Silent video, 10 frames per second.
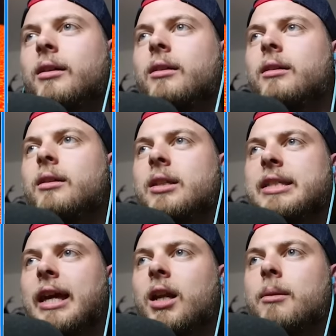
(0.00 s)
Yeah.
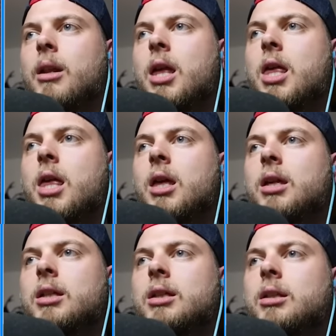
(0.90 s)

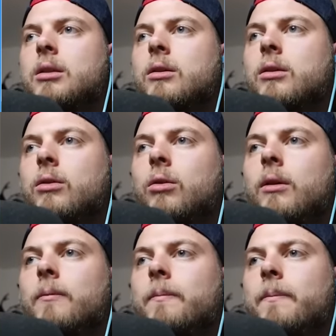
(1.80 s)
Yeah, baby. What?